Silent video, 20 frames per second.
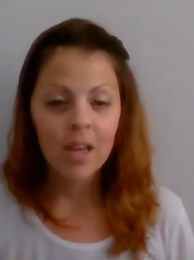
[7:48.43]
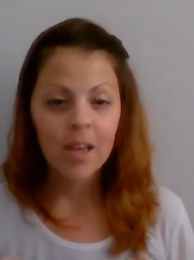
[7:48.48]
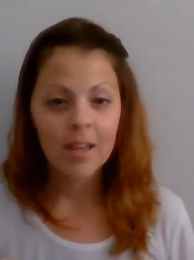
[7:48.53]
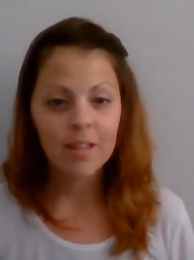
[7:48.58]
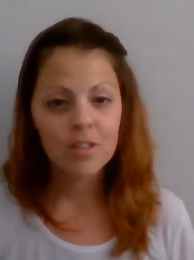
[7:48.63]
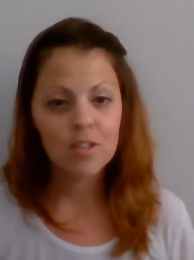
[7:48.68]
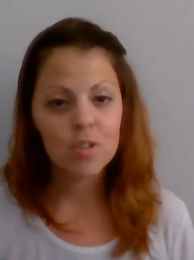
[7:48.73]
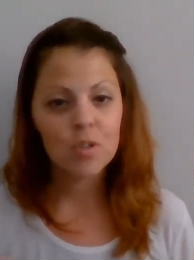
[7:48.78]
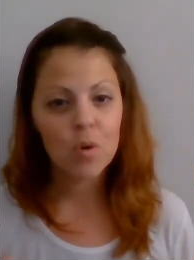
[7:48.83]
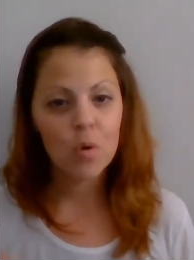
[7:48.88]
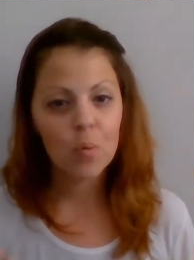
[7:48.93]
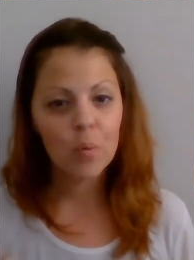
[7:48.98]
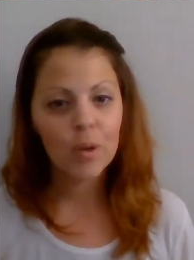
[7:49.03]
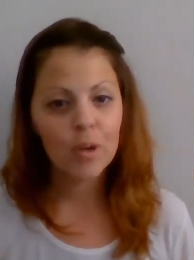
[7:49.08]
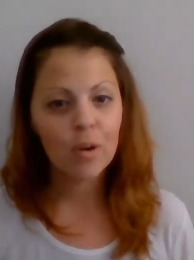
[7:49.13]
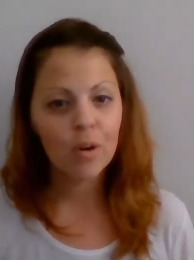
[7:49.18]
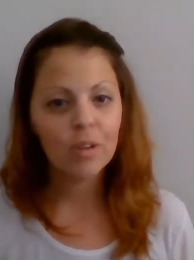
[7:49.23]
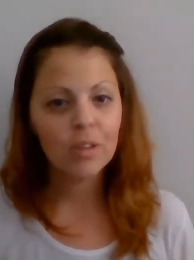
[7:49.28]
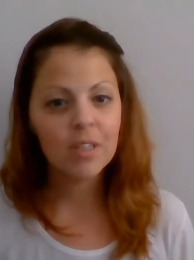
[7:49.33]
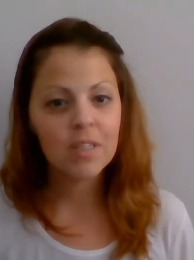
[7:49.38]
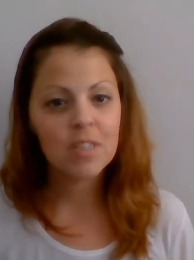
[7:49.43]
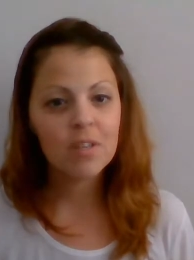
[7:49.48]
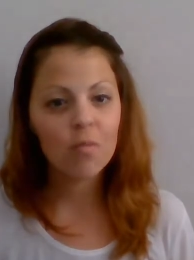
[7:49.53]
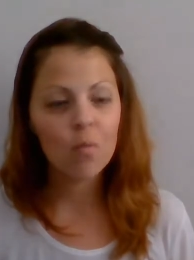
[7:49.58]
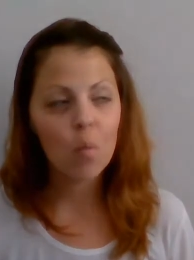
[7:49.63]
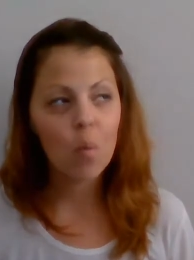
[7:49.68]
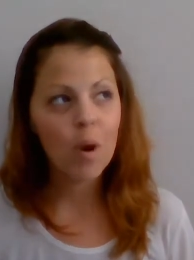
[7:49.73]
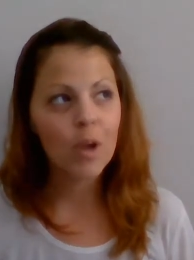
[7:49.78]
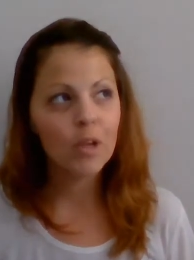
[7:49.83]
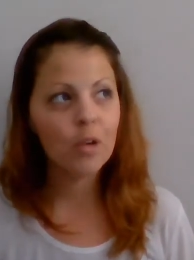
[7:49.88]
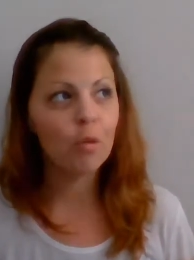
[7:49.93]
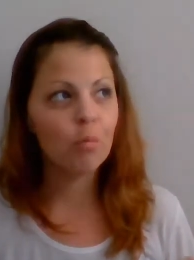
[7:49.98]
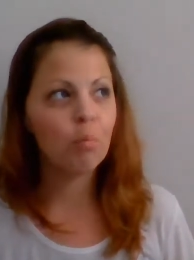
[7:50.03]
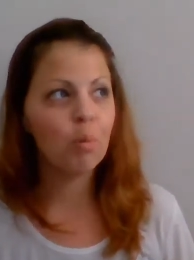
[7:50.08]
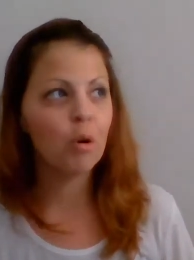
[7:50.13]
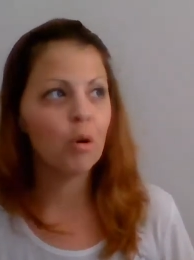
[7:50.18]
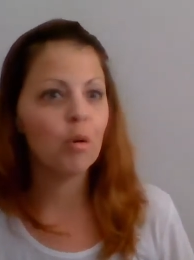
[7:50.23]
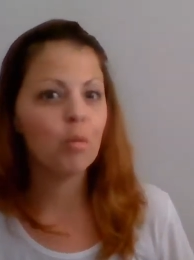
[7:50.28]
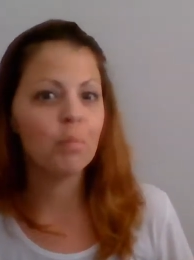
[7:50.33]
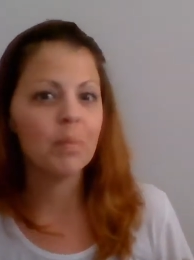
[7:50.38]
And so regardless of what your
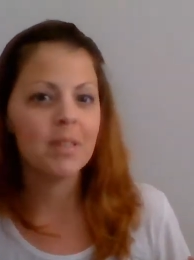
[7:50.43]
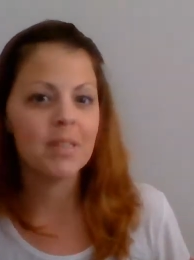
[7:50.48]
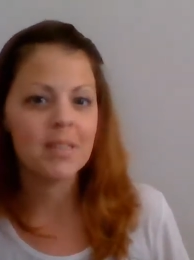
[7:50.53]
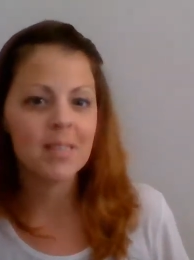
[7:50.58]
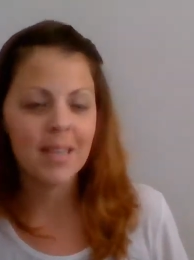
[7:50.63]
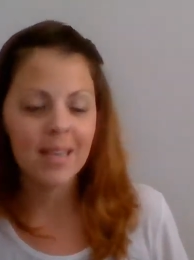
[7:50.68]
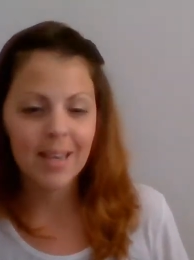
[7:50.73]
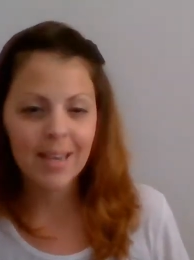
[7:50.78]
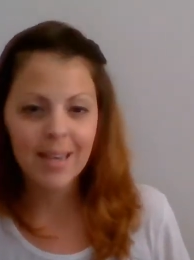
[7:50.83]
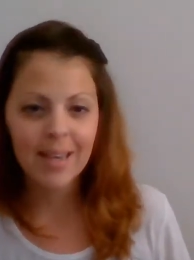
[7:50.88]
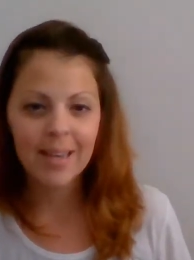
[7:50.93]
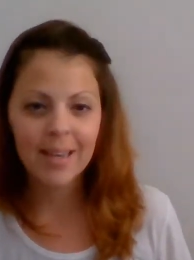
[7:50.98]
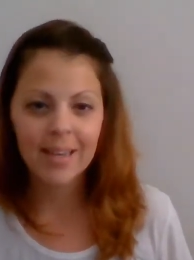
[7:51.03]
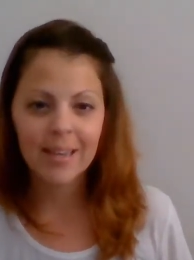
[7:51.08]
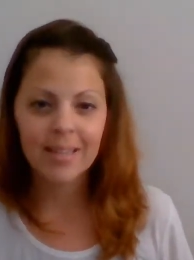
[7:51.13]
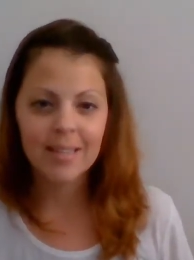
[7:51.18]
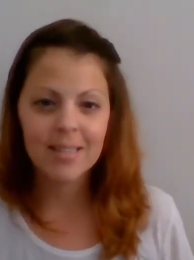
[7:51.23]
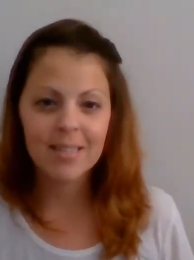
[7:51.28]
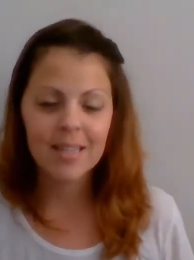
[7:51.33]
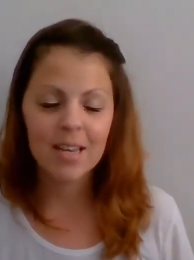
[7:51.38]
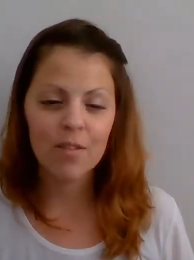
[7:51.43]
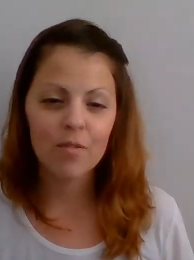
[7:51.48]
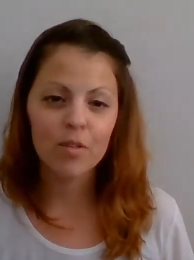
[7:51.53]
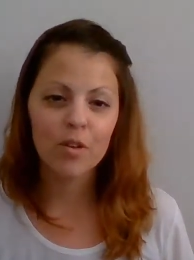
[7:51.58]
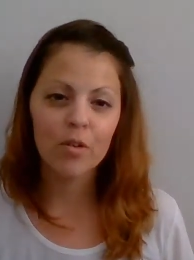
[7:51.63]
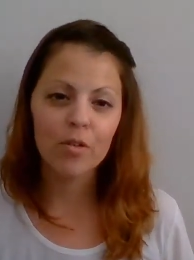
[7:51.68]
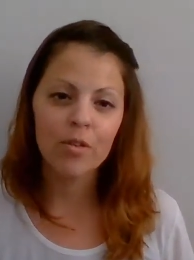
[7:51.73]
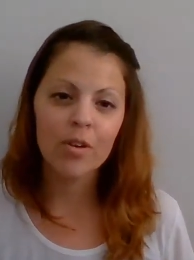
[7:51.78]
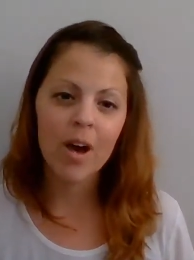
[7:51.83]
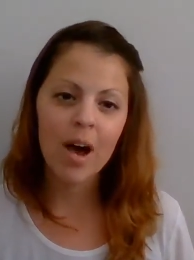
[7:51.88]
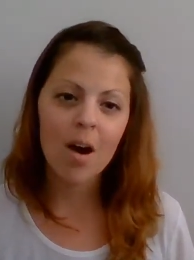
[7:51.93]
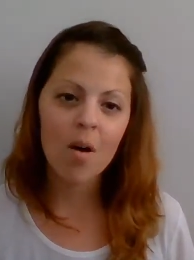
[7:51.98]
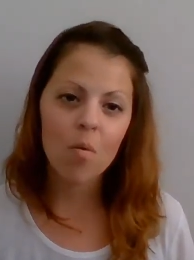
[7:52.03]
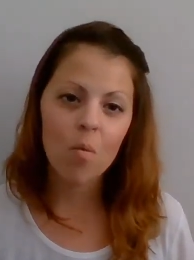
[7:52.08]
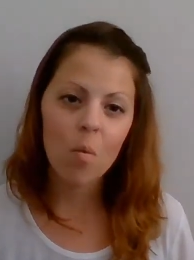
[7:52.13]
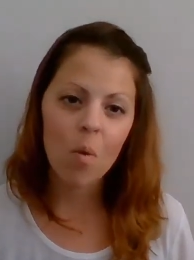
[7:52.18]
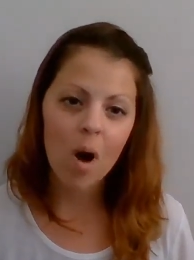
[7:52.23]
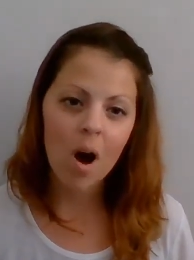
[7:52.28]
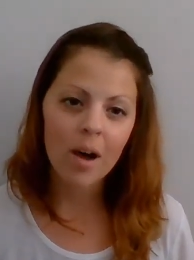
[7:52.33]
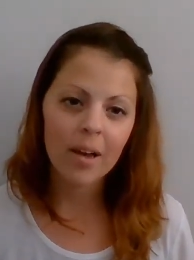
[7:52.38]
purpose is, if you're not
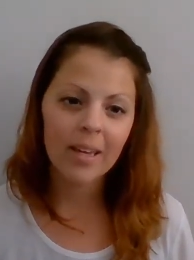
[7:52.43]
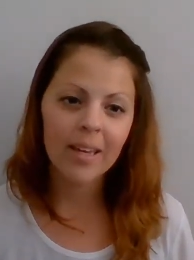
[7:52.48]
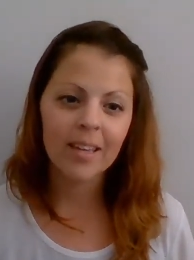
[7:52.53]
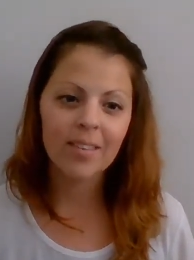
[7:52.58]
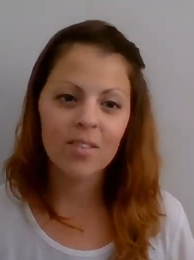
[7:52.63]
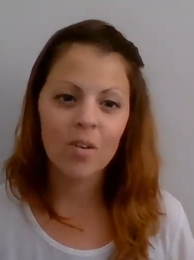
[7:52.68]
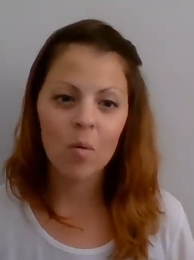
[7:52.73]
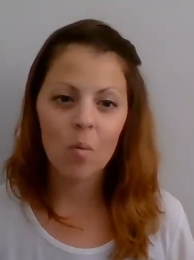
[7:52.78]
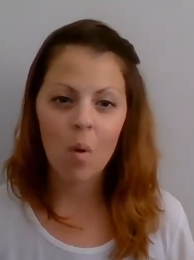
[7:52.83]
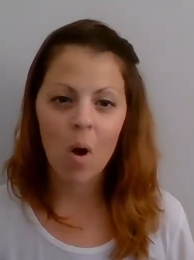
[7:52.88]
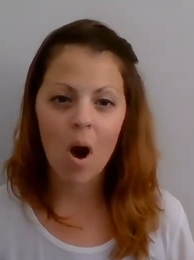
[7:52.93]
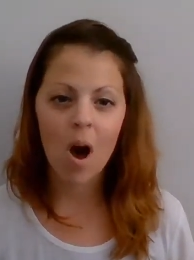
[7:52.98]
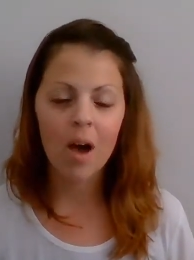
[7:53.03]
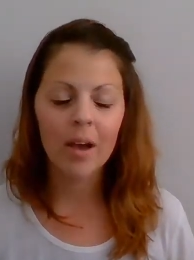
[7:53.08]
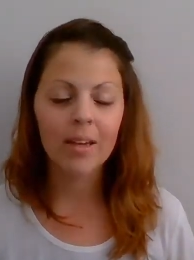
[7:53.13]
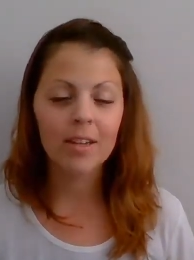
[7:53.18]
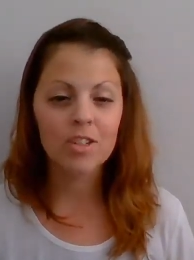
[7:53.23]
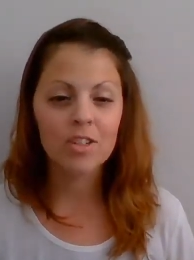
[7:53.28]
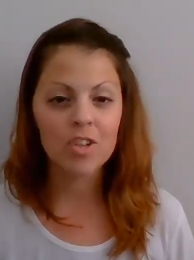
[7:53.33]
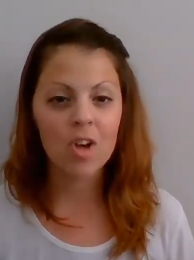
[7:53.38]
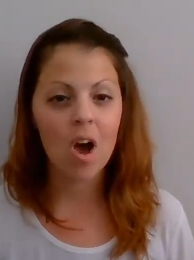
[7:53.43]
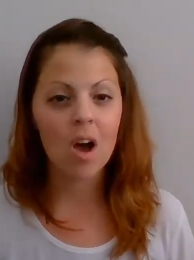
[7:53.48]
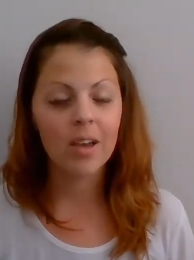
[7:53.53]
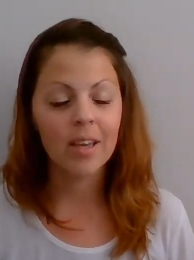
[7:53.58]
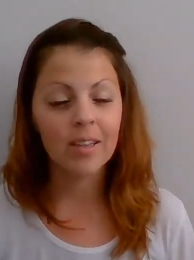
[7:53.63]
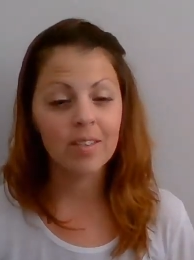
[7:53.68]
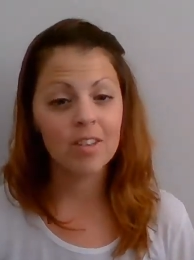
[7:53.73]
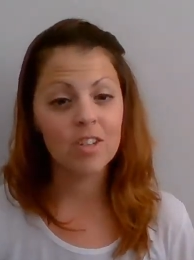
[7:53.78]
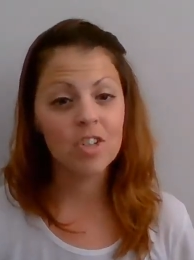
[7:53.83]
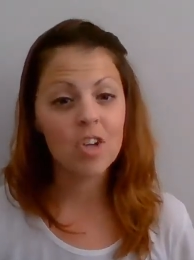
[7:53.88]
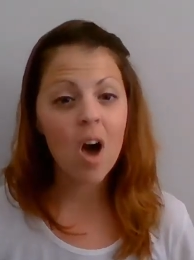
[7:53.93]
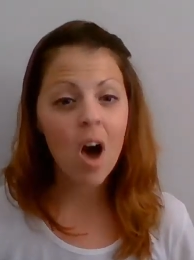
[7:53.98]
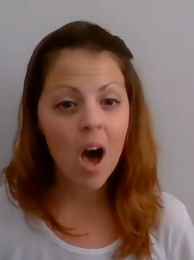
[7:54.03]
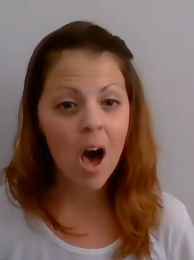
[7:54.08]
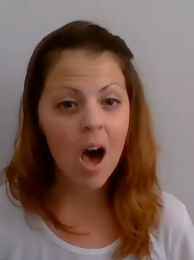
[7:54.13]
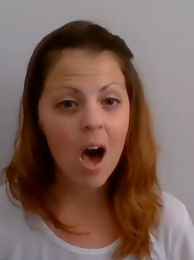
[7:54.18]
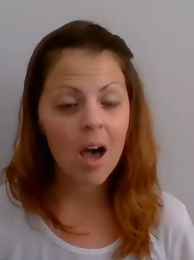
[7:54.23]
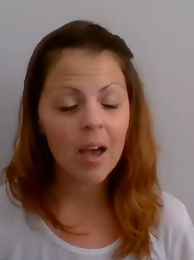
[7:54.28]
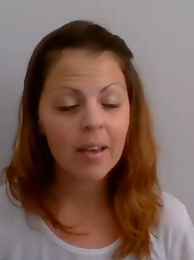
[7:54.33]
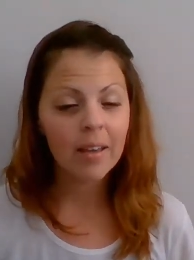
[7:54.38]
walking the walk and talking the
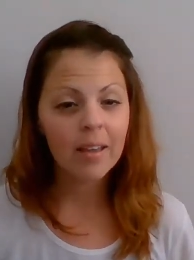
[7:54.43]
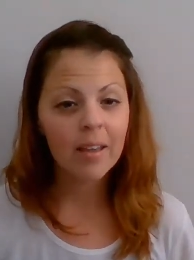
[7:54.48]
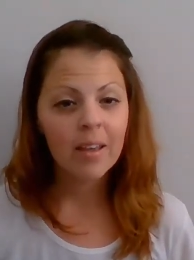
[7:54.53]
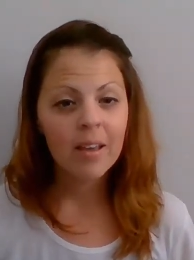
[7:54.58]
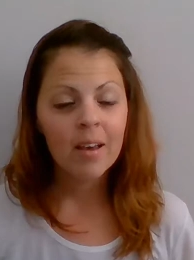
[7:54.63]
talk,